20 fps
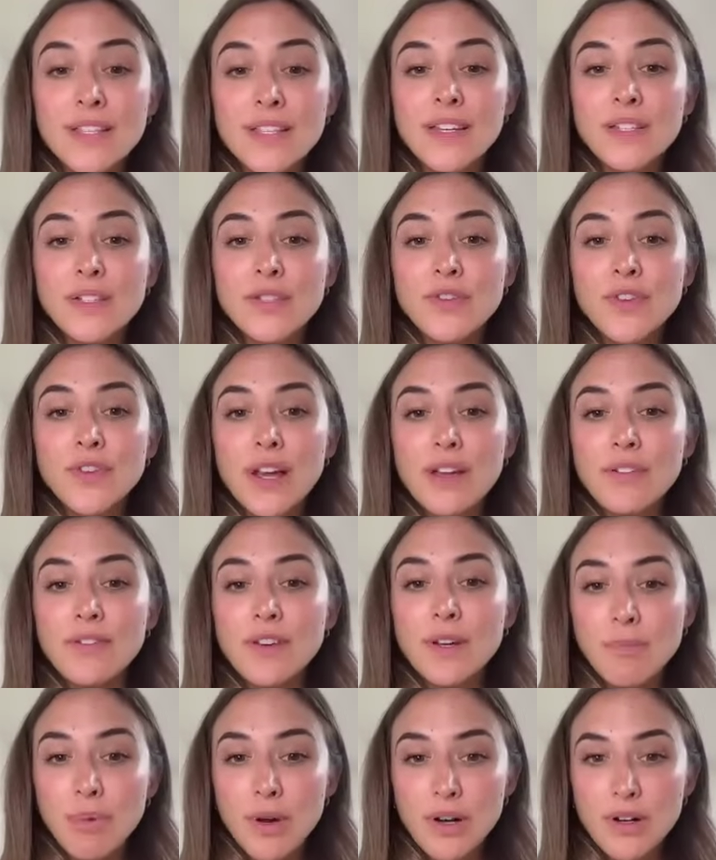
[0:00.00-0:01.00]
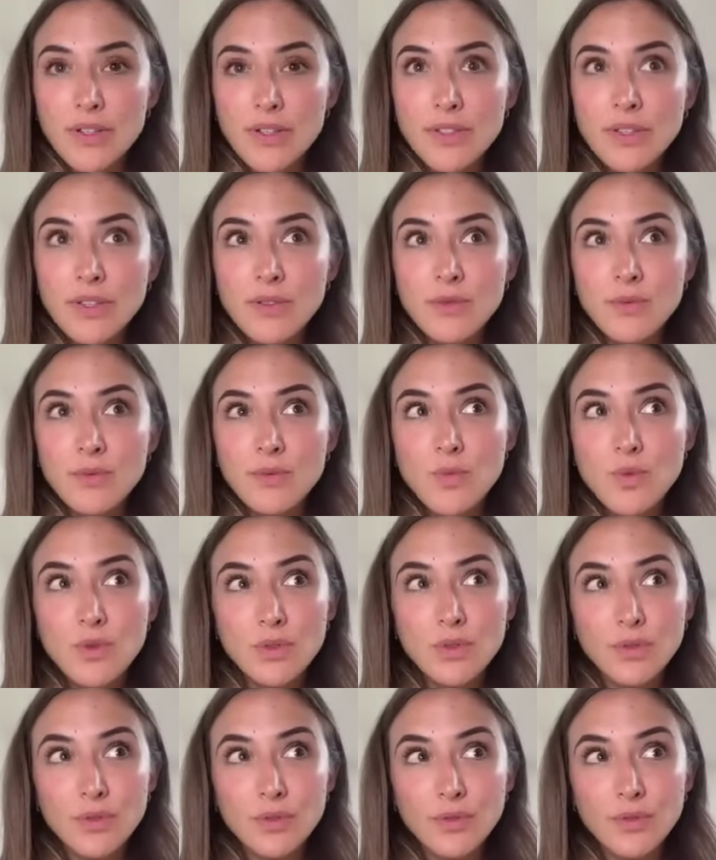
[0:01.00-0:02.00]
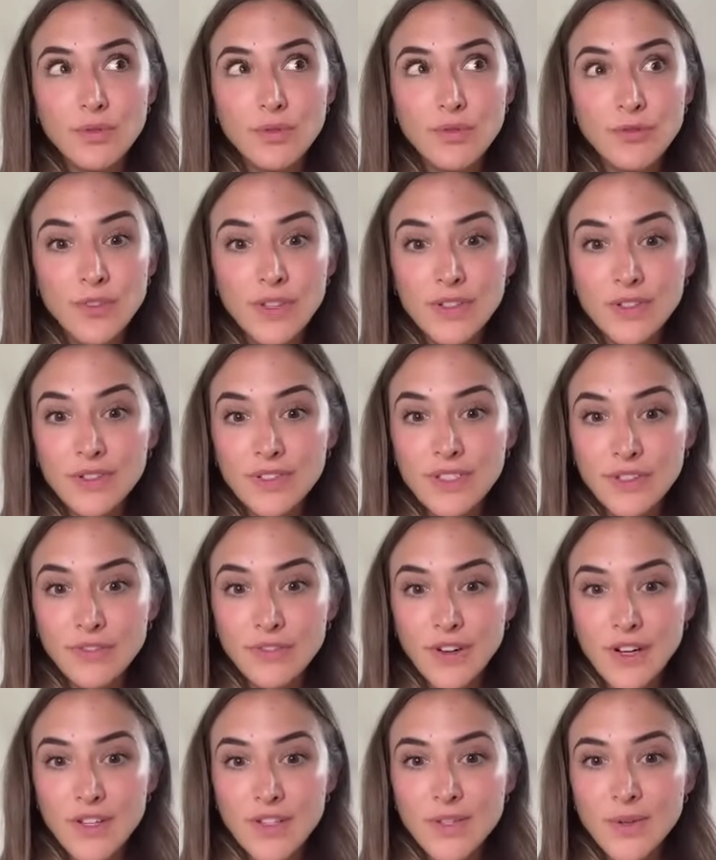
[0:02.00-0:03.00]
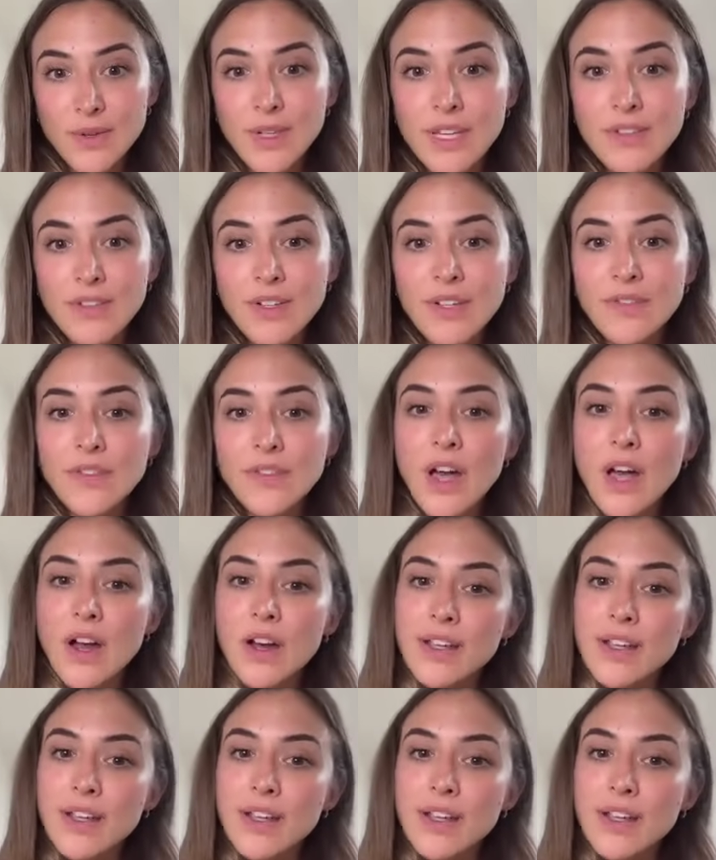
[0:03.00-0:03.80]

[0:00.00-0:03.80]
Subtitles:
resonance for every person will feel different. So even if the